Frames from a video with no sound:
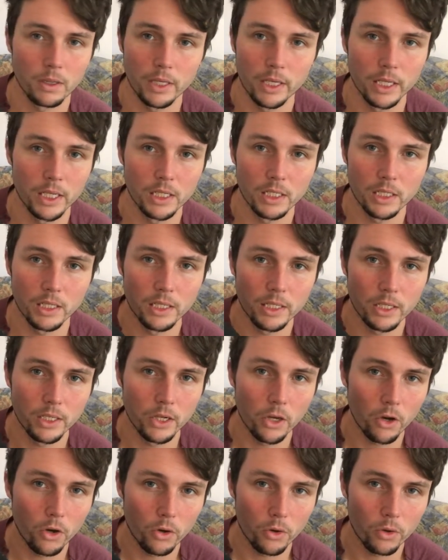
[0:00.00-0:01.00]
there's
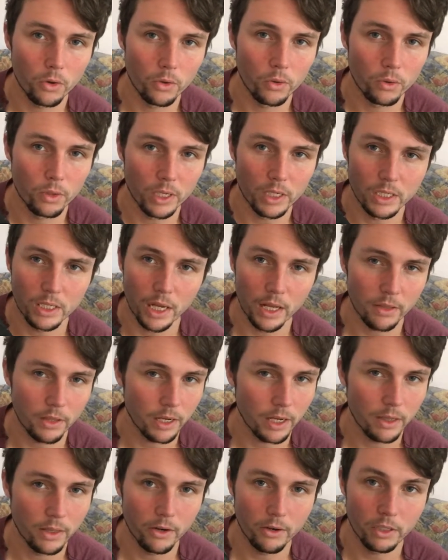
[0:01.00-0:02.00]

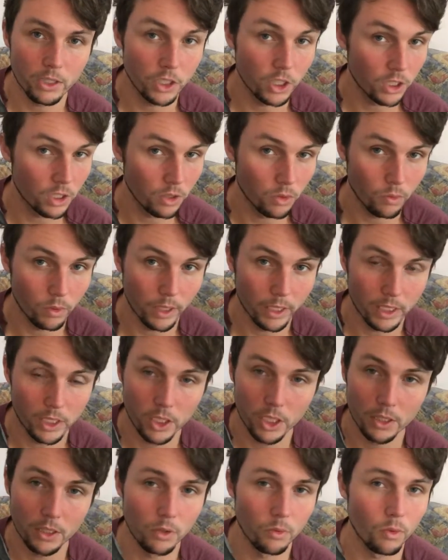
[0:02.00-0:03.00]
nothing in there. It's just
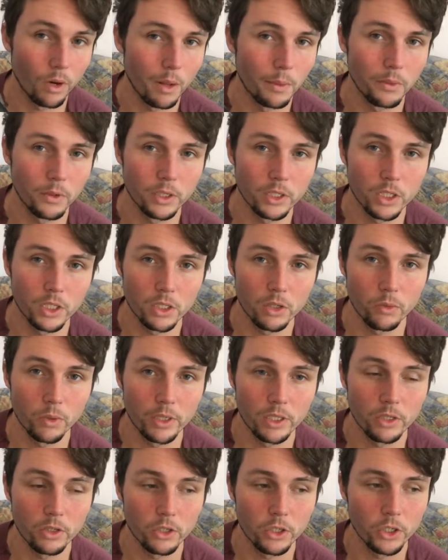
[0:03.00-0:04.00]
the rubber. It's just the
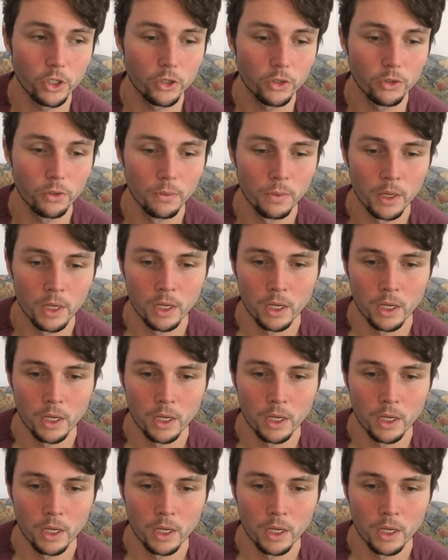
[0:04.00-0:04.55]
rest of the shoe.